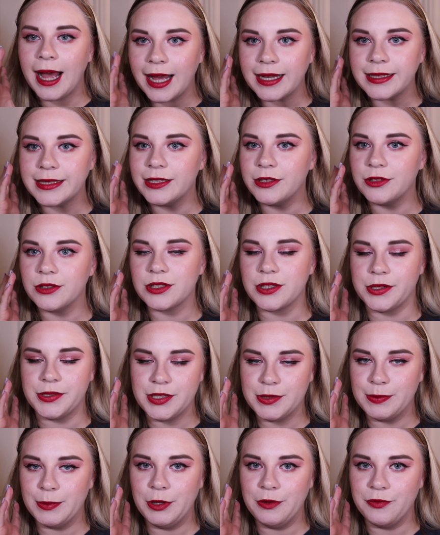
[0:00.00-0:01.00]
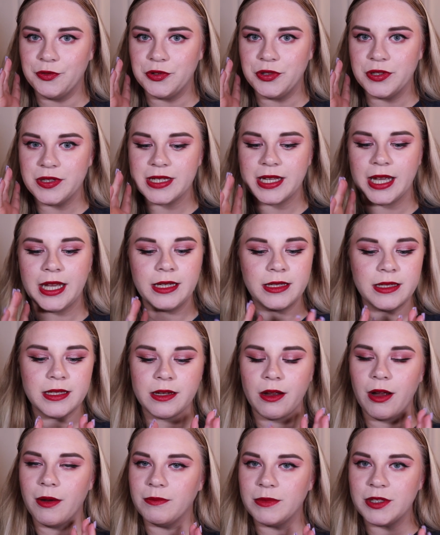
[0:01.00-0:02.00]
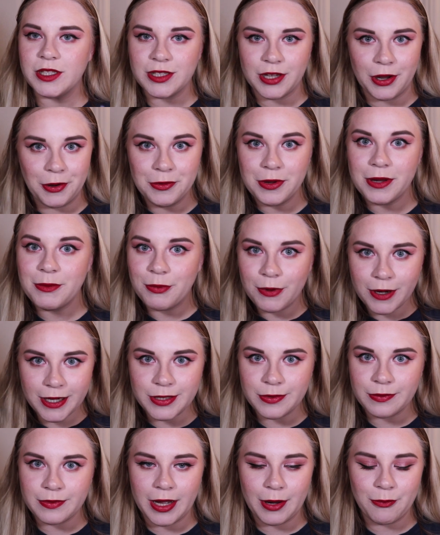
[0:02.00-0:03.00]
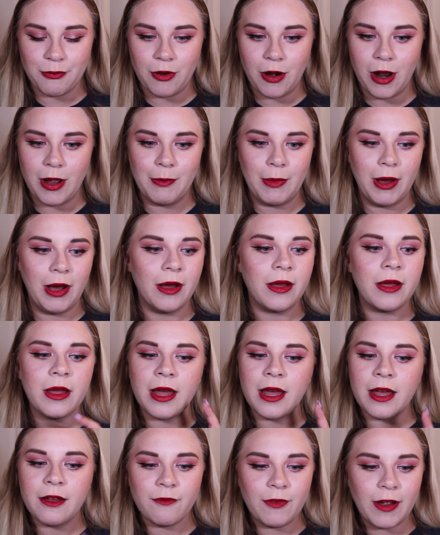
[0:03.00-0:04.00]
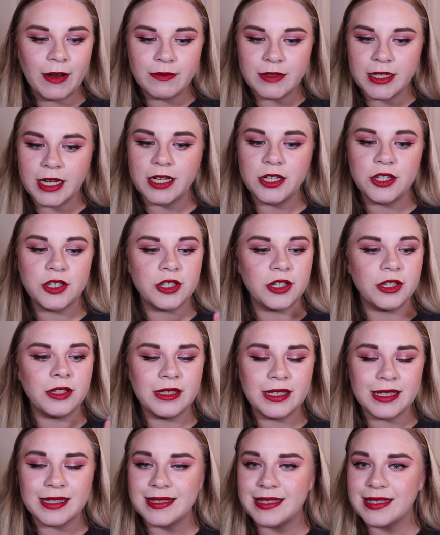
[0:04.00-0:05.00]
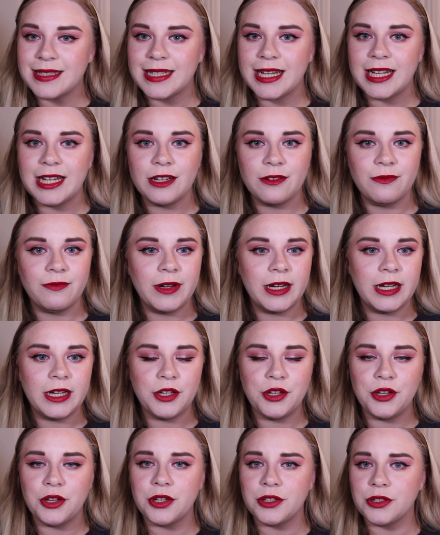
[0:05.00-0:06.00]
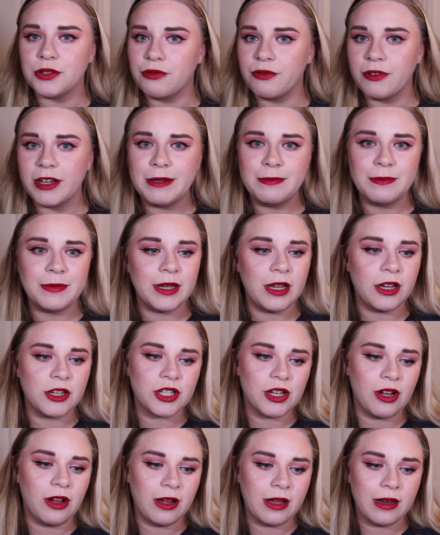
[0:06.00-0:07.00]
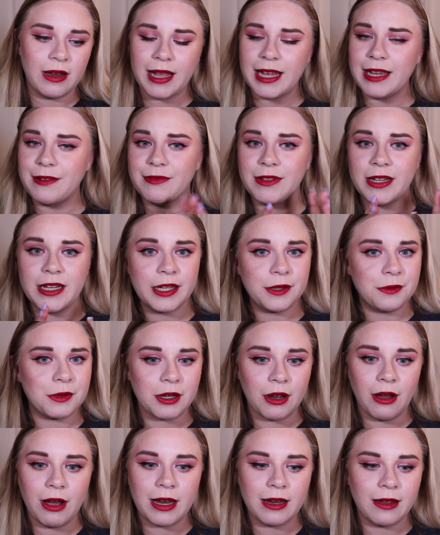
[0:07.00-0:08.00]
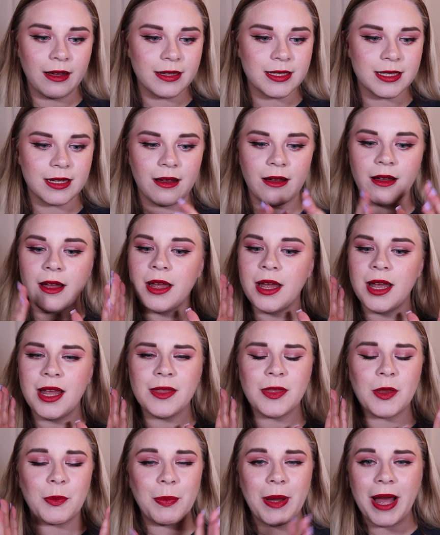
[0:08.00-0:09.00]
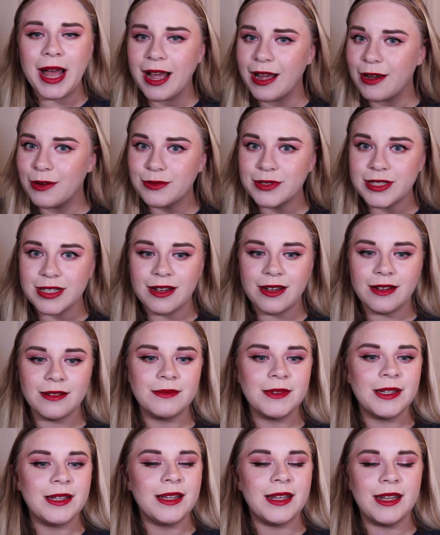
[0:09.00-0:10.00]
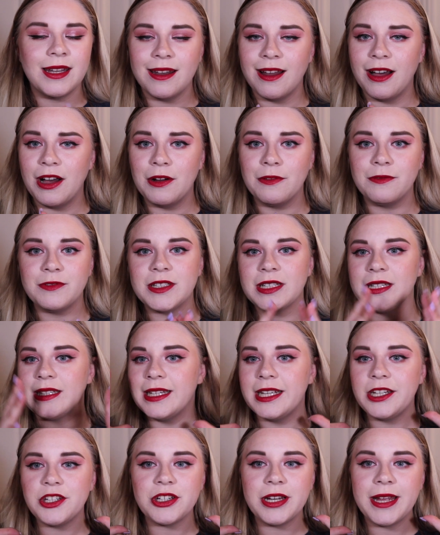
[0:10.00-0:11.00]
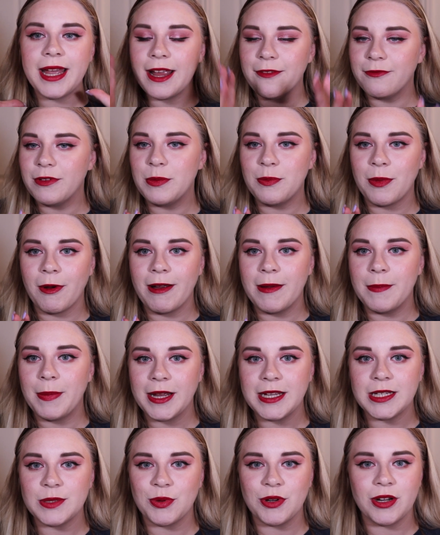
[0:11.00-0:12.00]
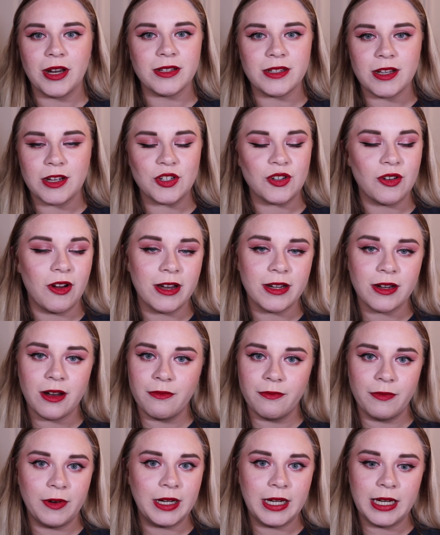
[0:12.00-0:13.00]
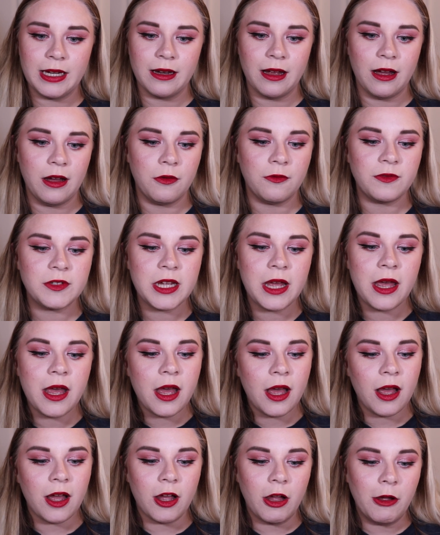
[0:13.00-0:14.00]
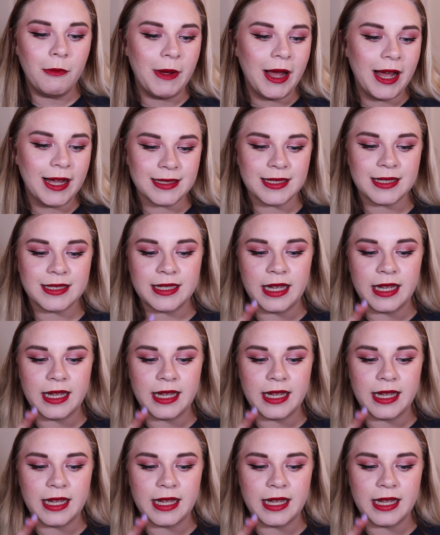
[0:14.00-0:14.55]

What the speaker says: and it looks so smooth on your skin. So I'm so impressed with that primer. Foundation, concealer, really good. Cream blush, like even the liquid highlighter. The powder, loved. Literally every bright base product I tried, I really loved. As I